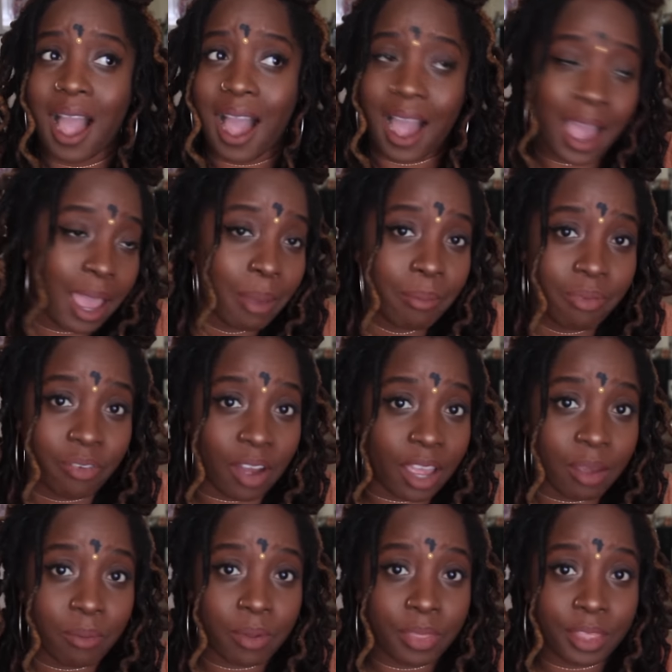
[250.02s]
I'm
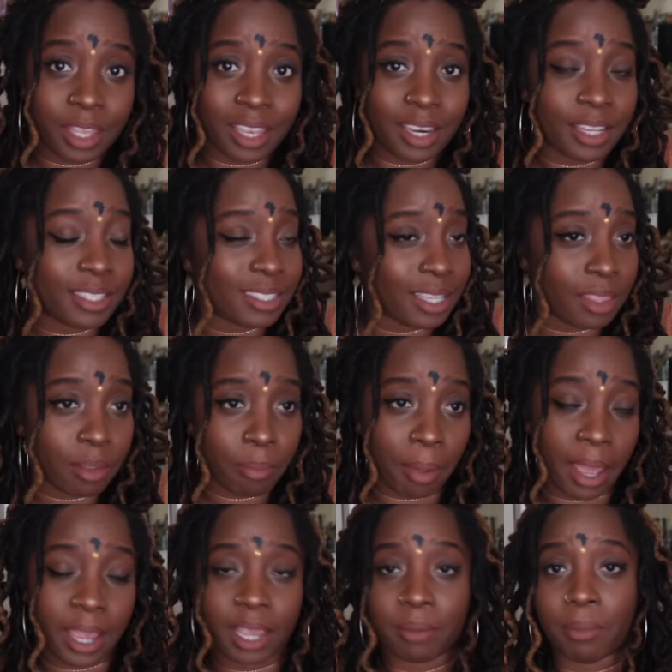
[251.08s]
fine with it. It's in the
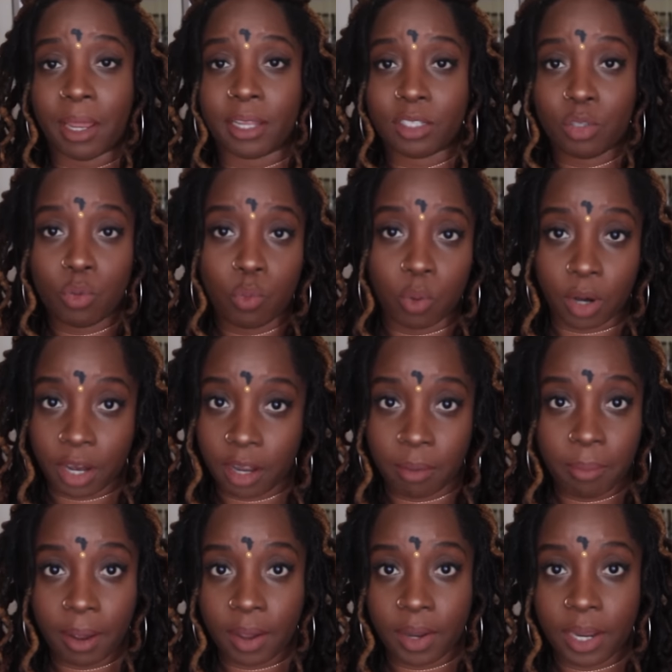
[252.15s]
back. I'm not too worried
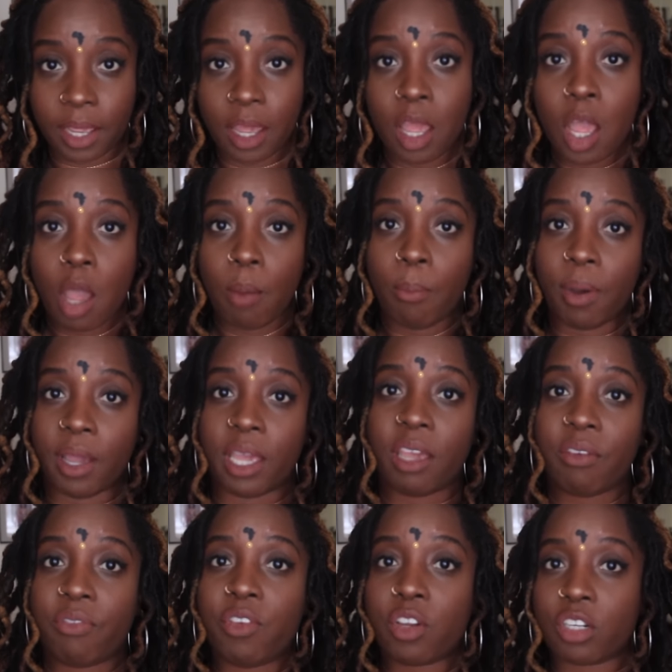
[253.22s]
about it. But
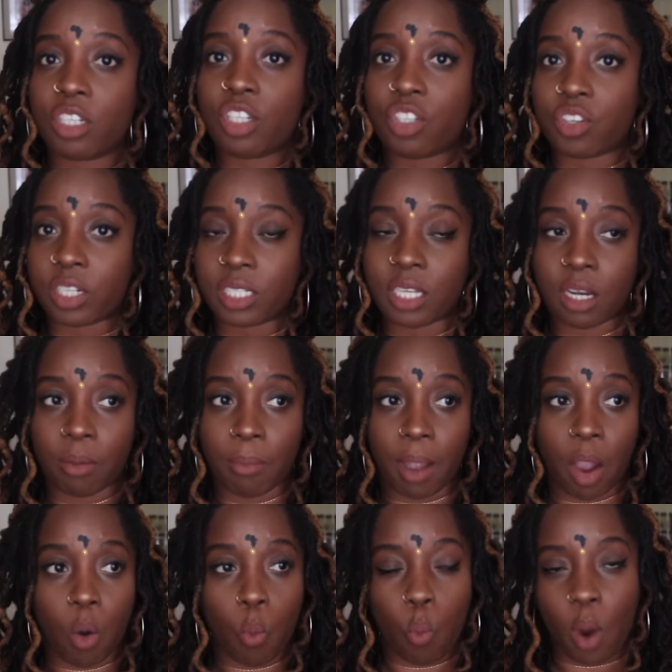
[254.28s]
if you're stressing
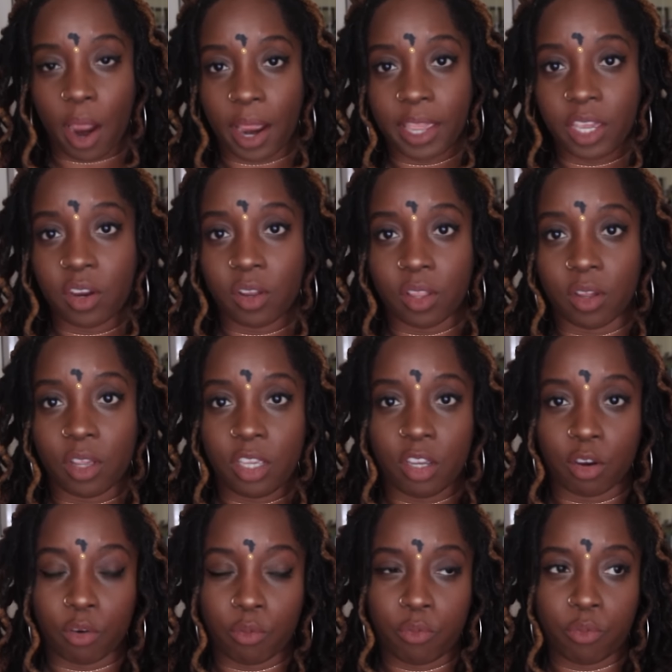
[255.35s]
about why your
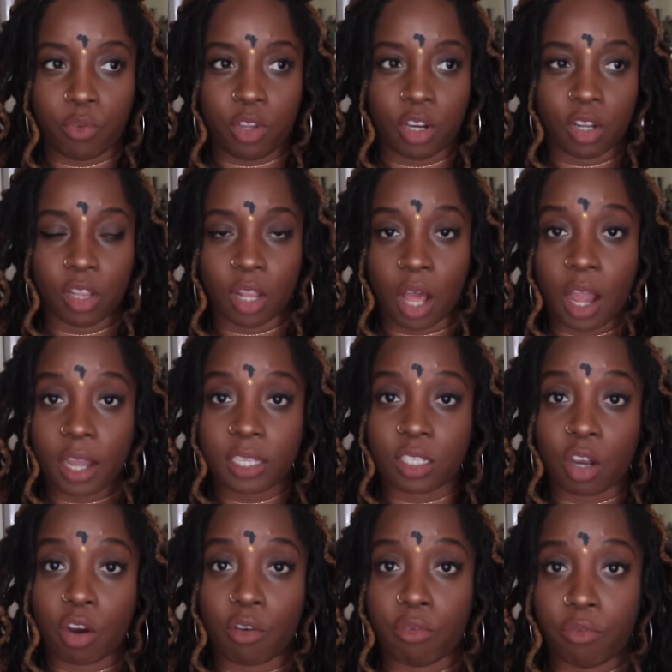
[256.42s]
your your
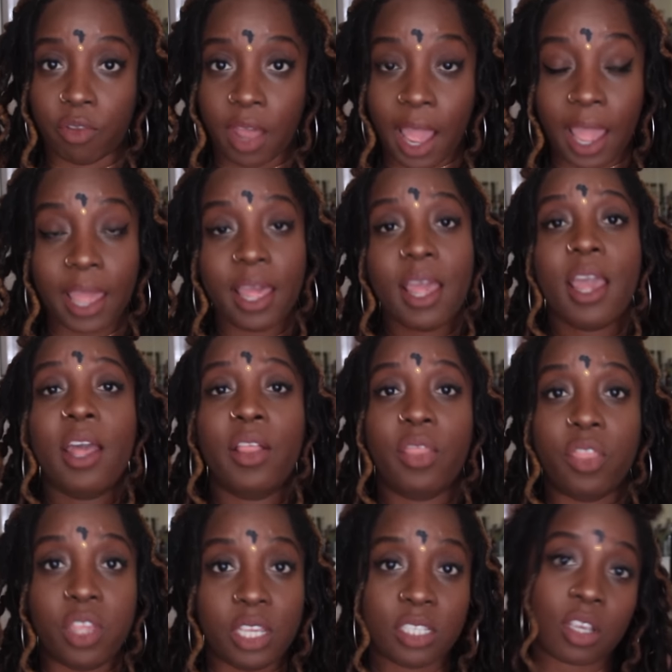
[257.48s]
locks are flat,
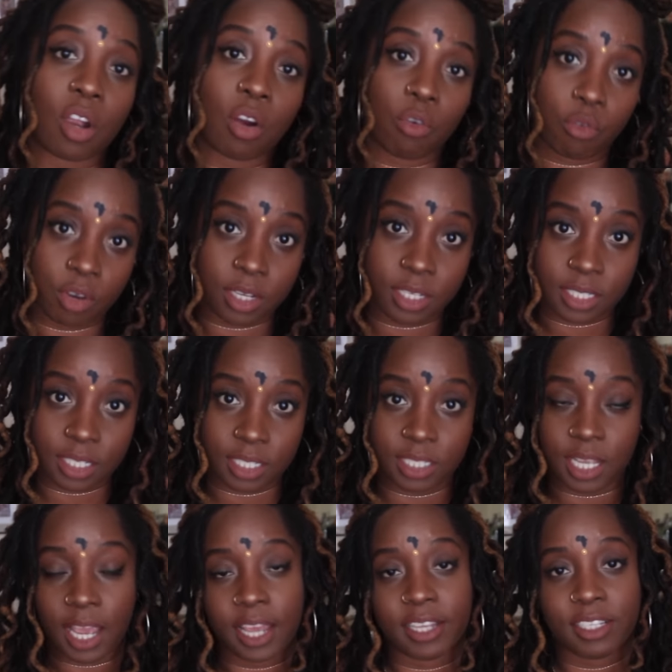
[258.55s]
these are
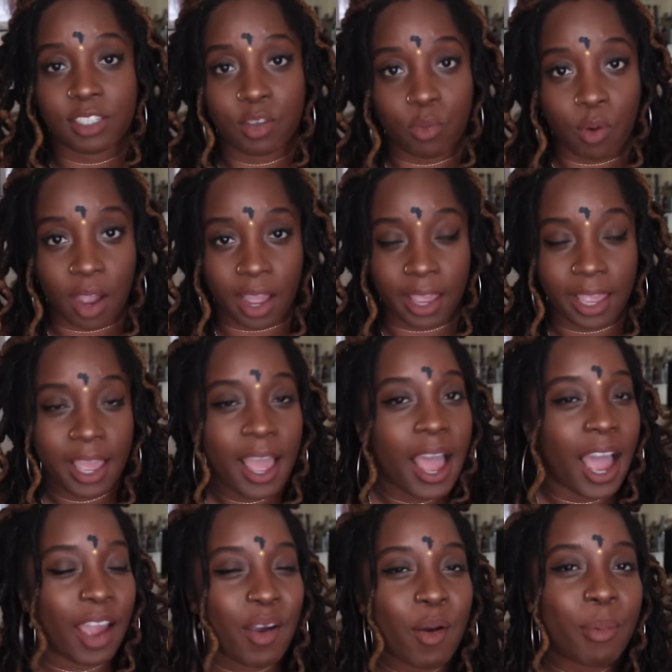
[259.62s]
reasons as to why.
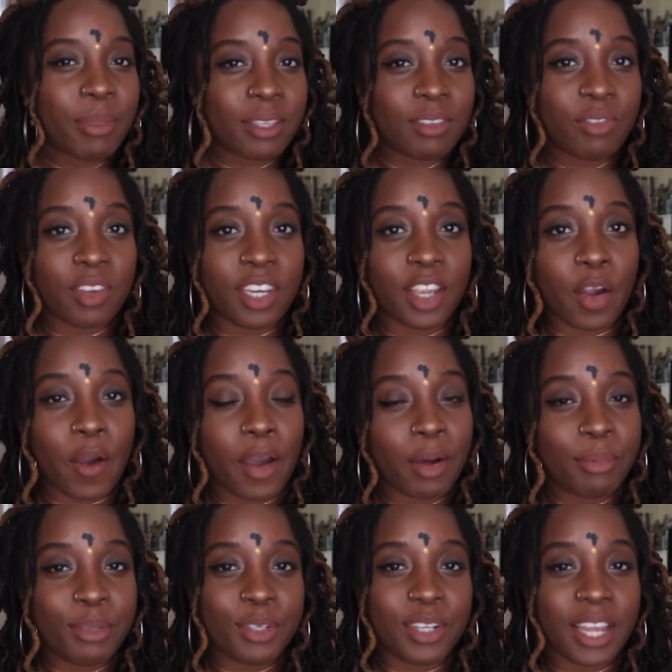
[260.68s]
I hope this video
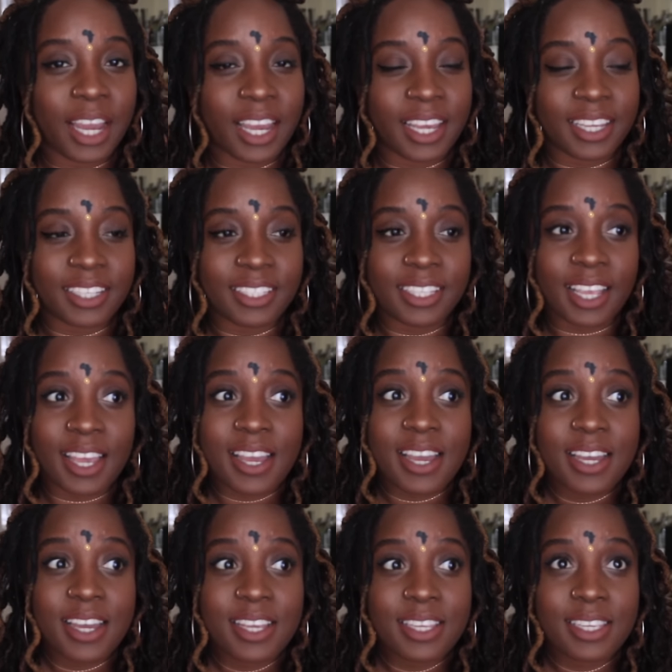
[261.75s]
helped you guys
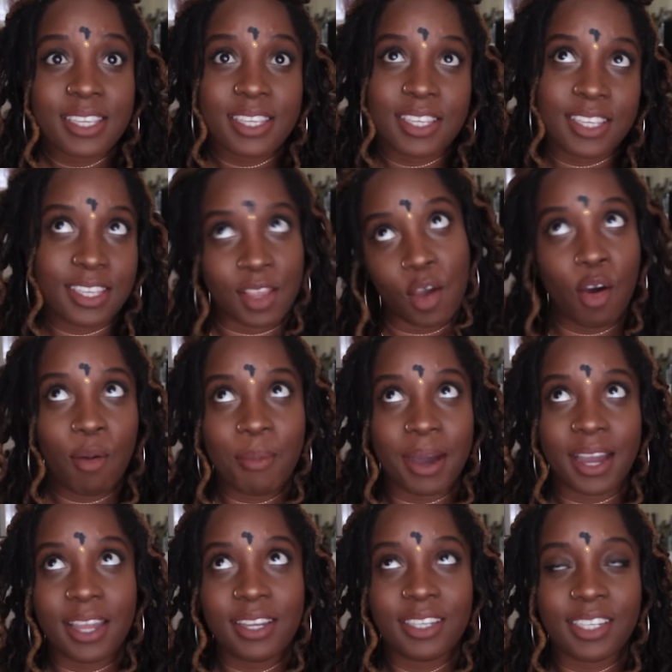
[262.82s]
so
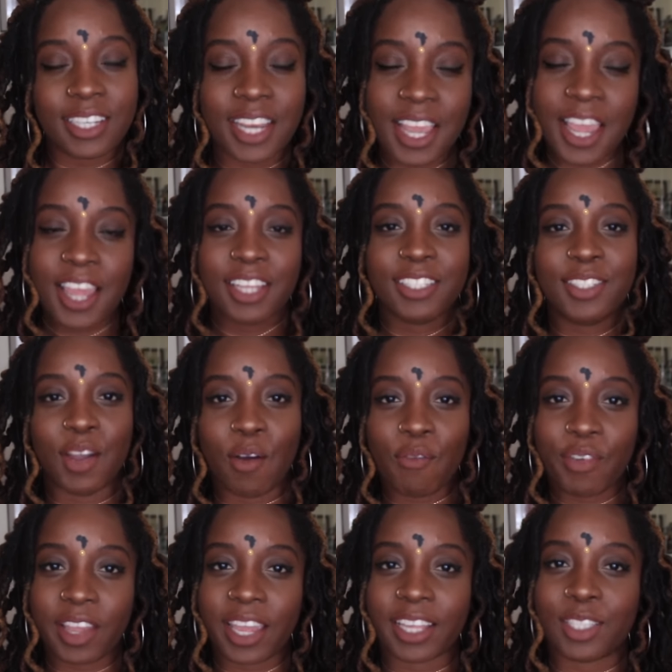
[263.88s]
much. Don't
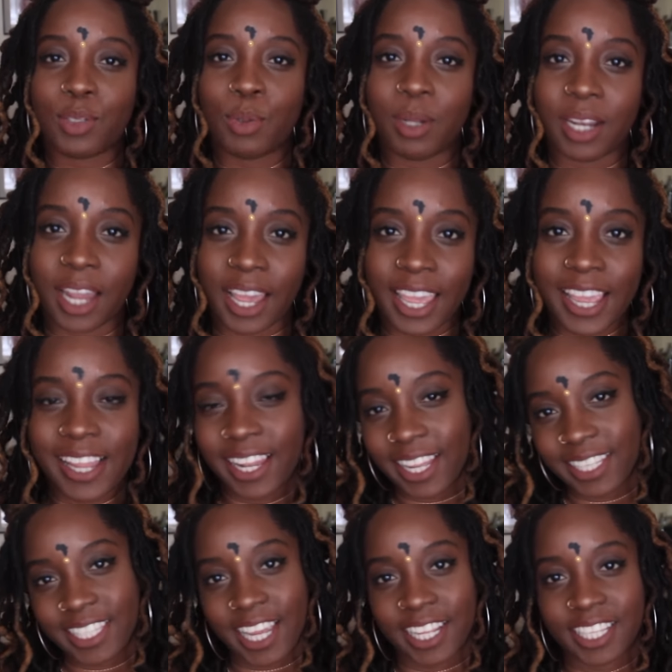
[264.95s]
forget to like.
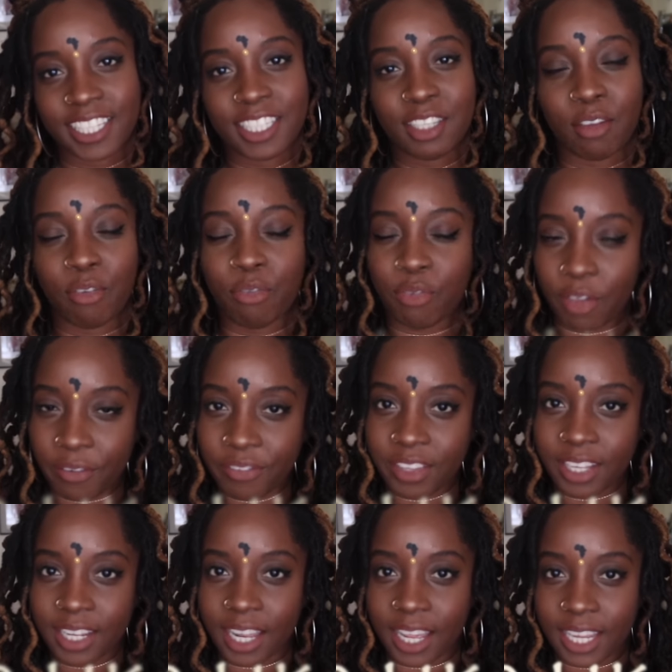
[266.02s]
Let's get this to
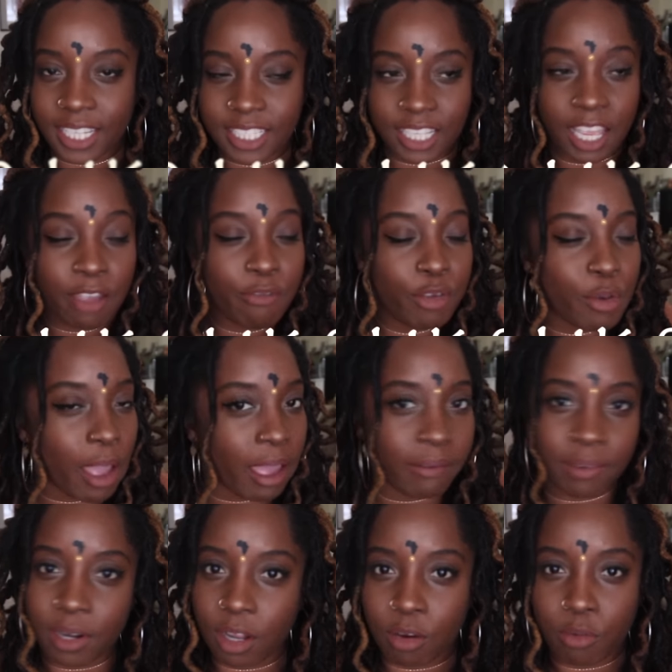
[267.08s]
fifty likes. If you
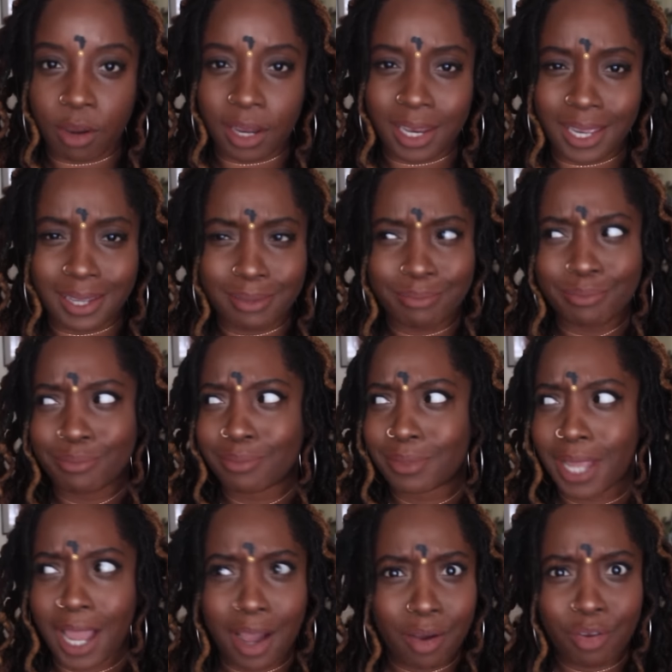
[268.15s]
haven't already,
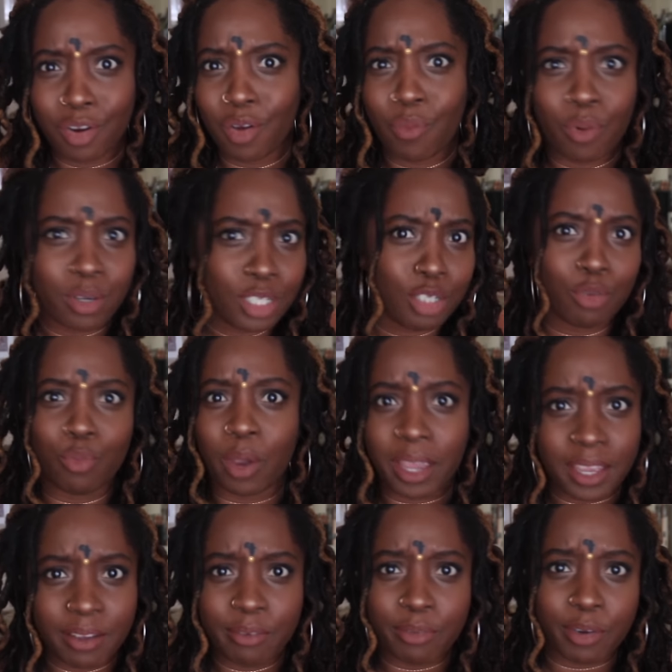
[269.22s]
I don't know what you're
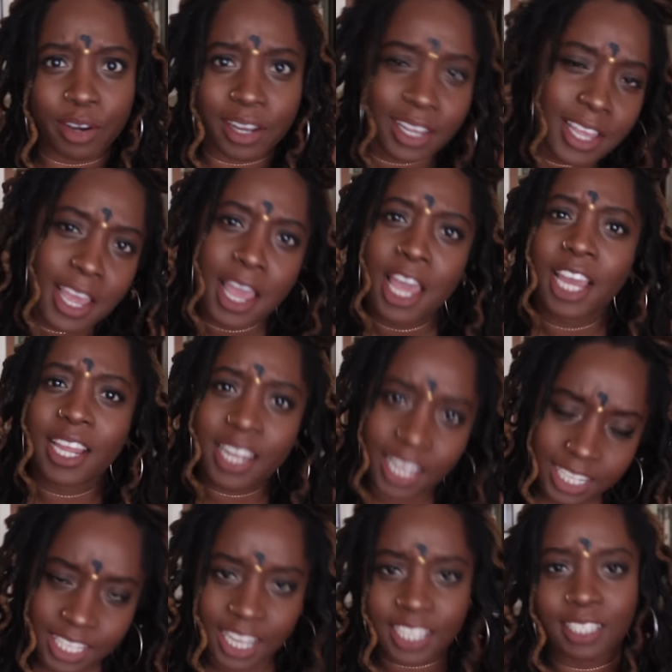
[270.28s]
waiting for.
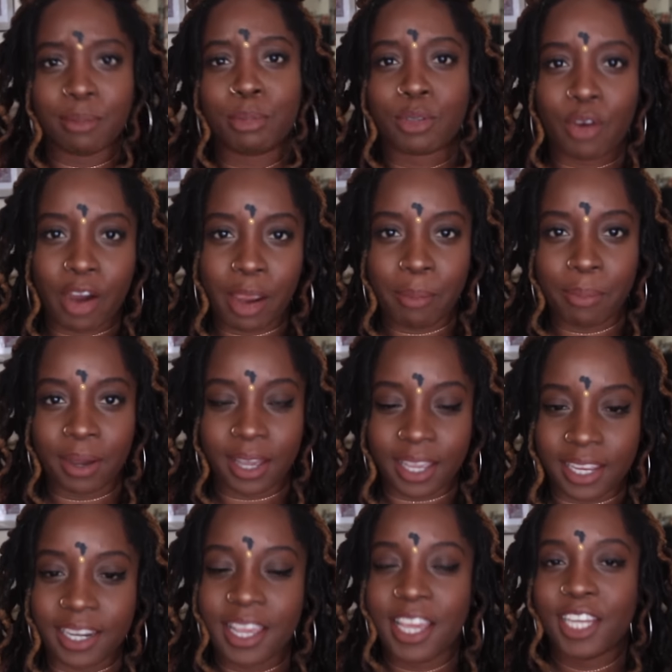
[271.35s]
Click that subscribe
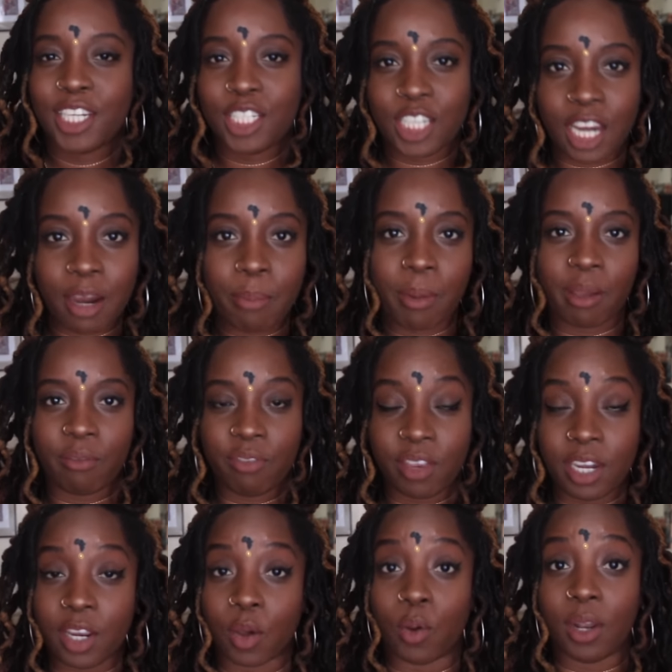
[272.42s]
button. Share my
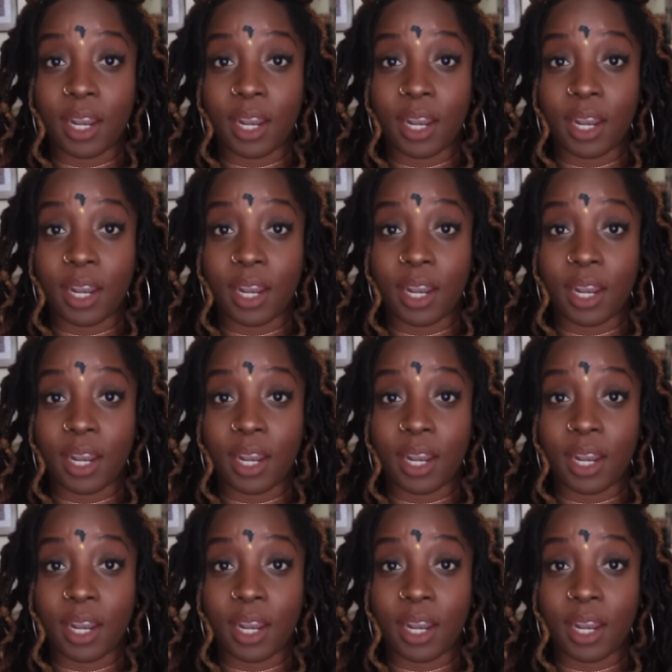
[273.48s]
video.